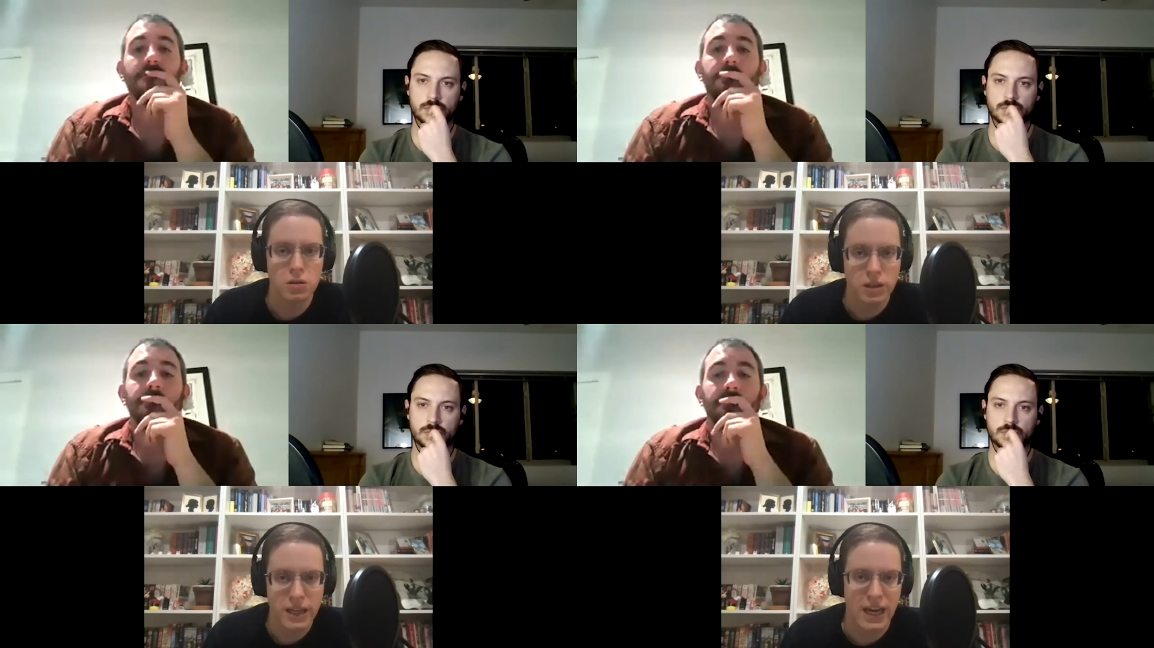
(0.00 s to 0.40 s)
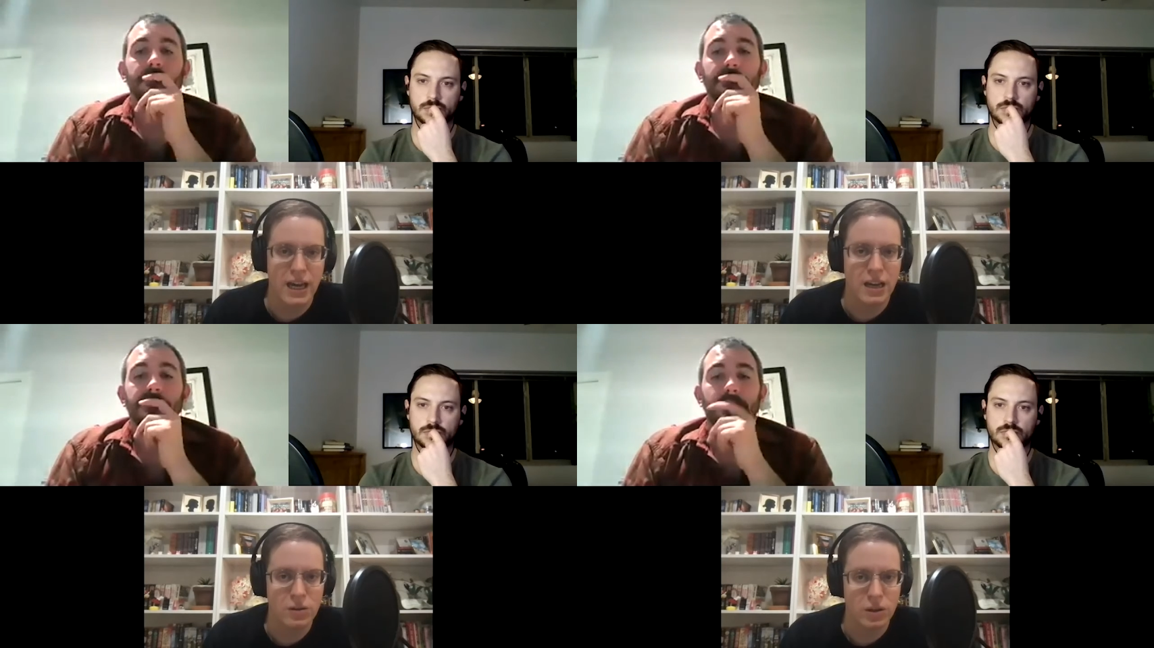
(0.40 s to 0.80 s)

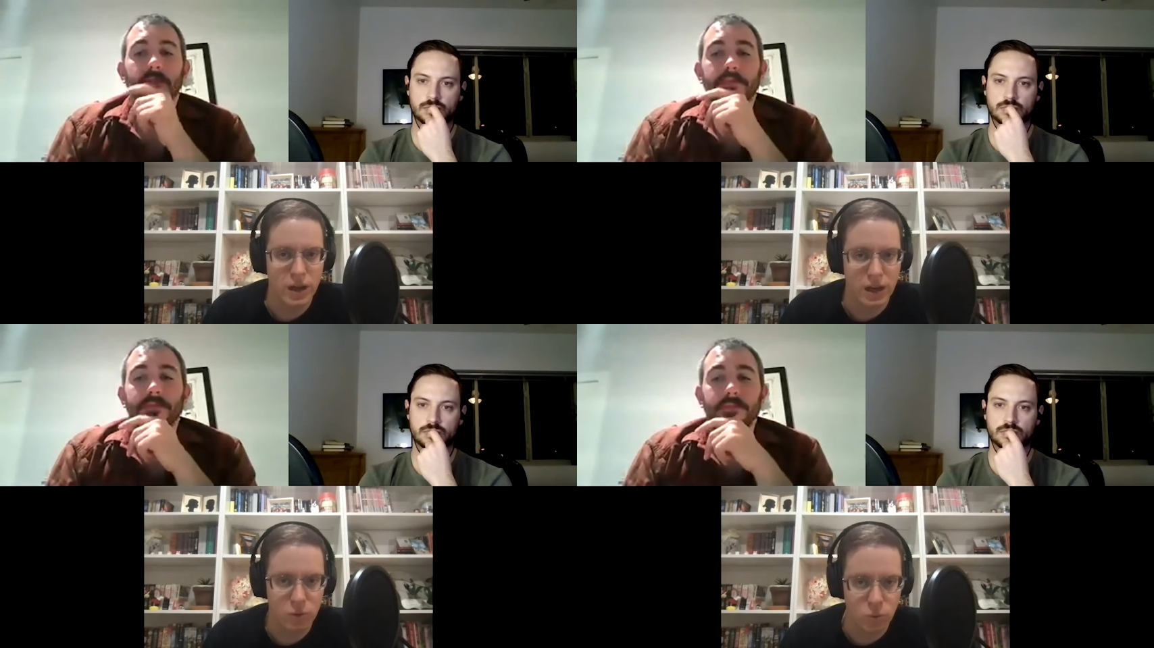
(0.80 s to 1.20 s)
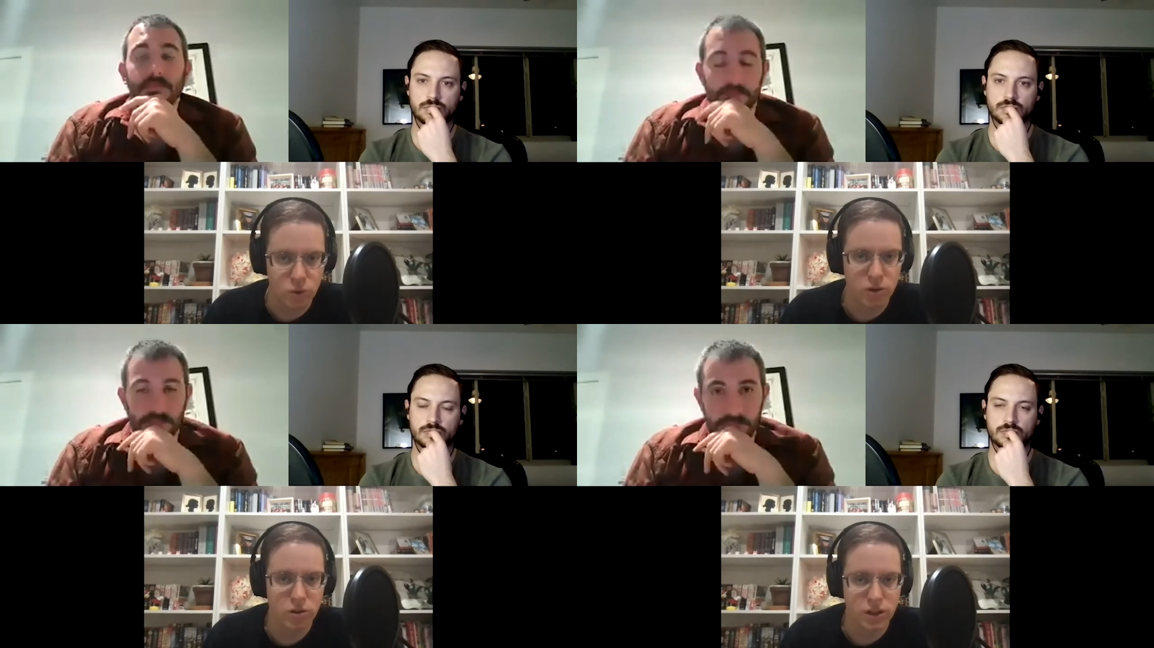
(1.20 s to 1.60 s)
Speaker 1: can and
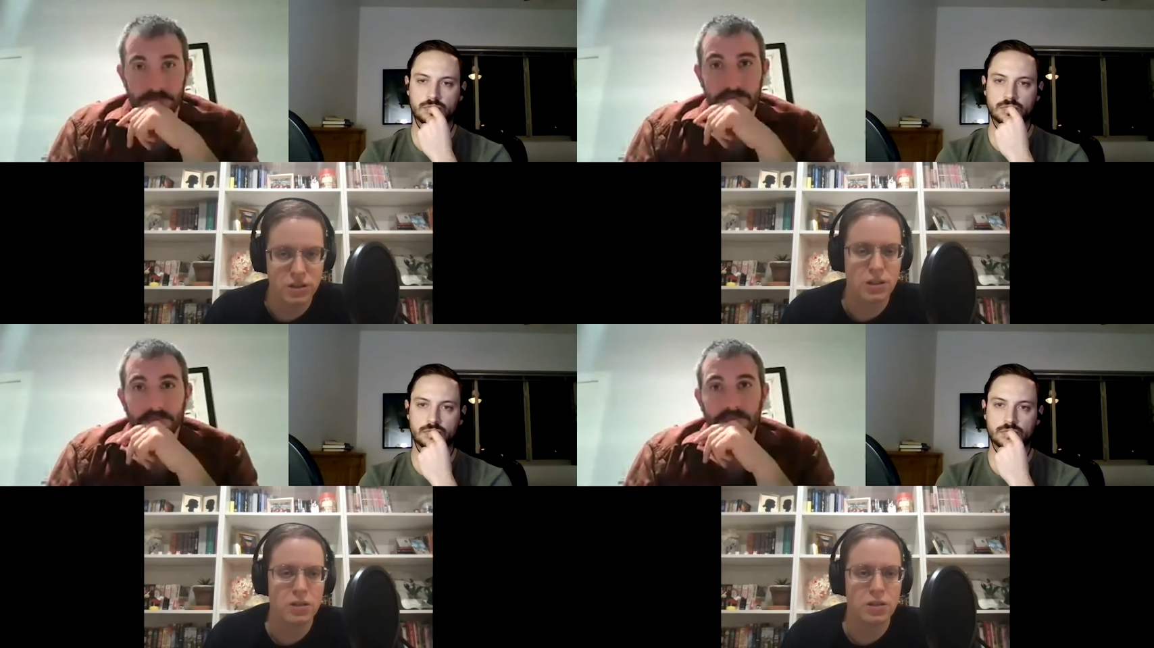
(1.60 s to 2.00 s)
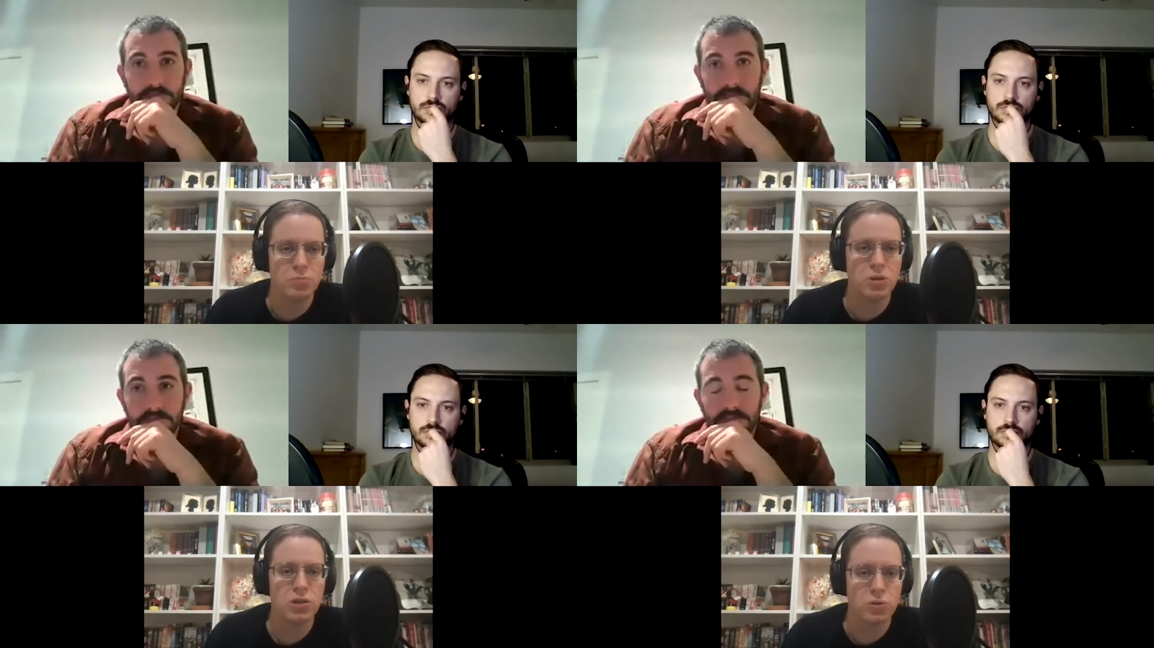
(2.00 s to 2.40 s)
will continue to be
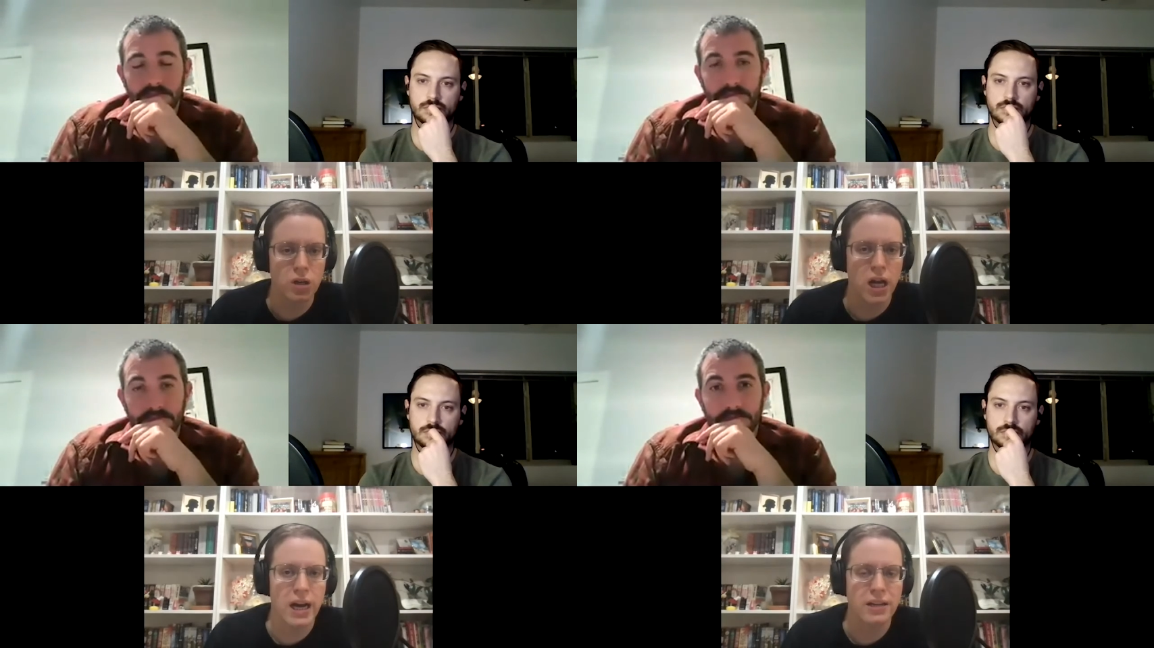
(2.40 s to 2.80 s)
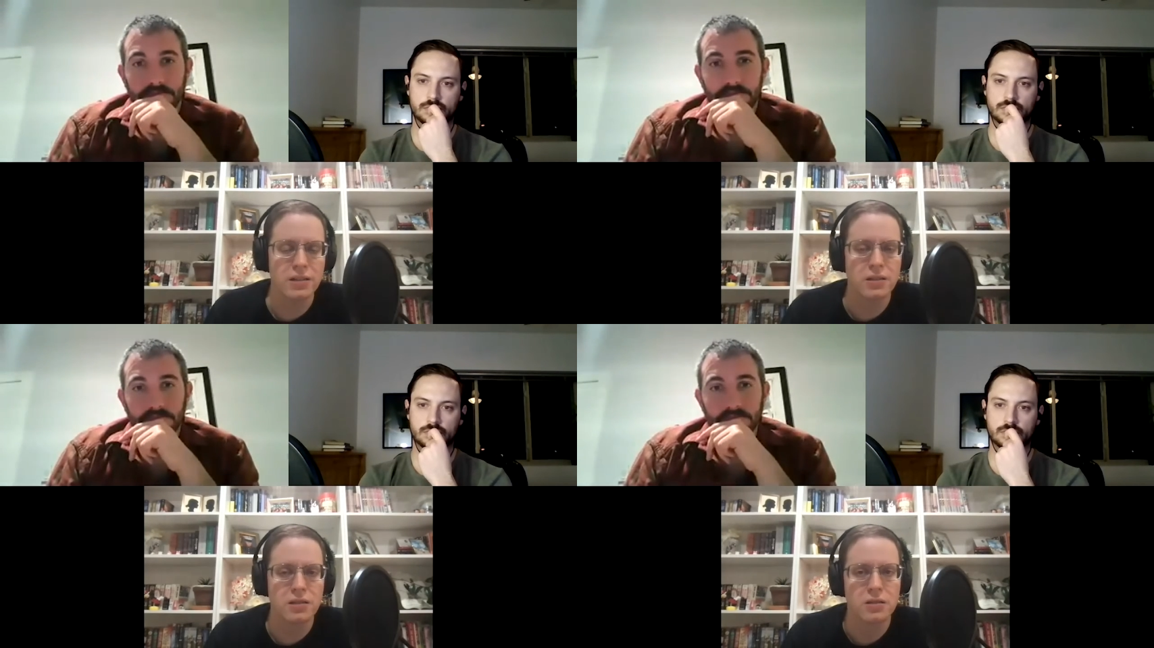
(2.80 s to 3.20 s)
utilized